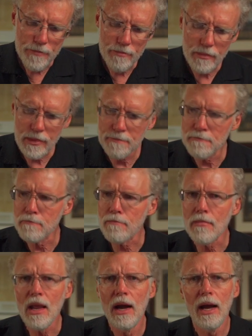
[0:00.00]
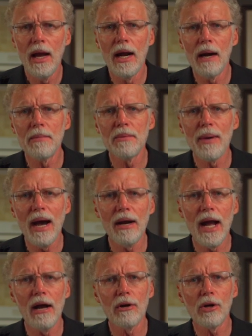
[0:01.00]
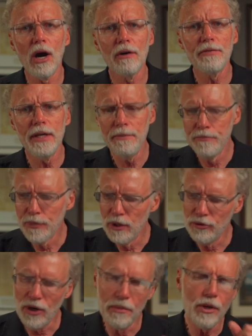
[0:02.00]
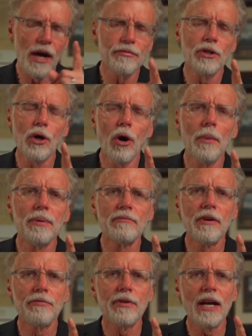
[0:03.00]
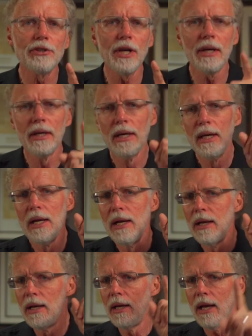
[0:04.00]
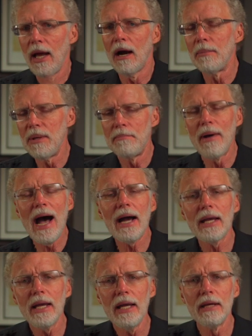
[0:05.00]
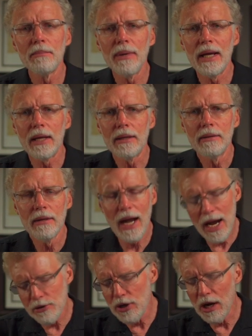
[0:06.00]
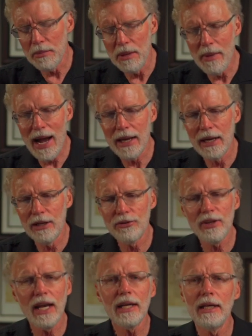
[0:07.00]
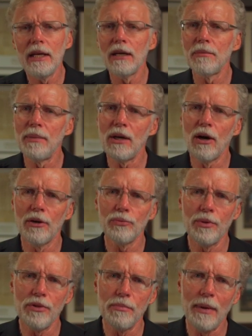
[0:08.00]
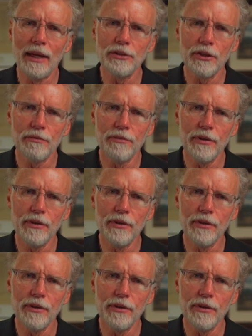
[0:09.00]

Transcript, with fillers: And I'm about out of coffee, So I'm going to have to go up and refresh it. And I'll be back in a minute. Actually, I'll be back in a second here because with the magic of